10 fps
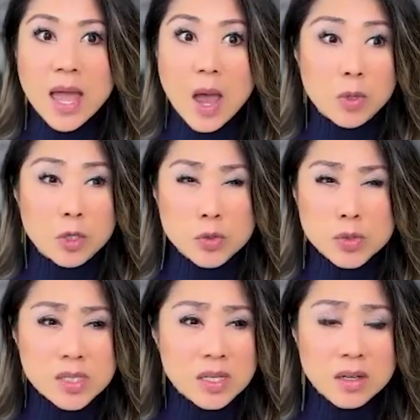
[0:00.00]
and we do
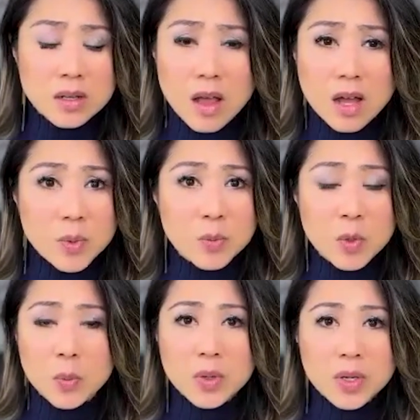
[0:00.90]
see a lot of
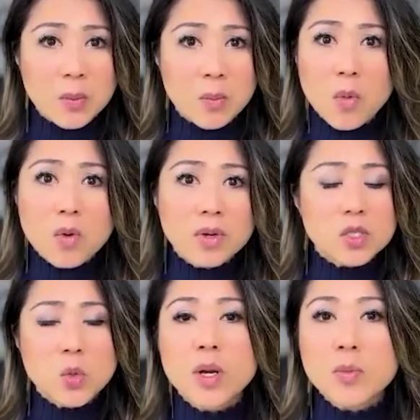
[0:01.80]
people putting more than
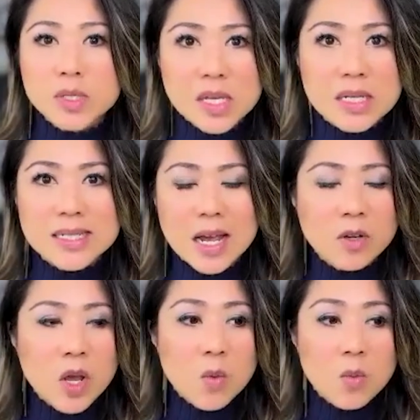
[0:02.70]
20%
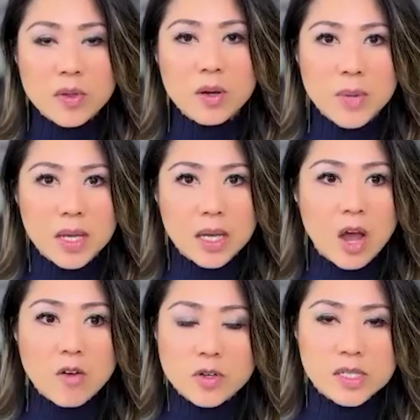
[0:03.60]
down when they're making
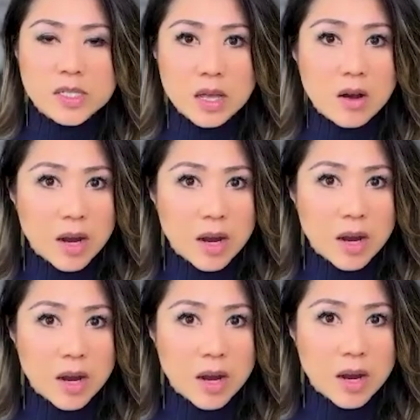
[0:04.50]
offers in our
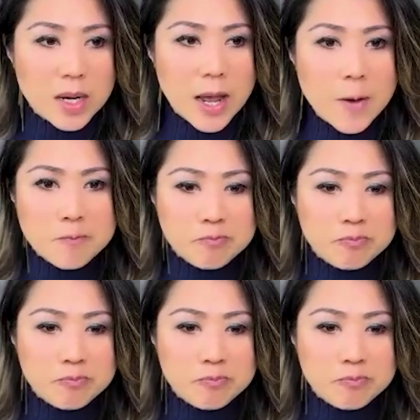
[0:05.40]
areas right now.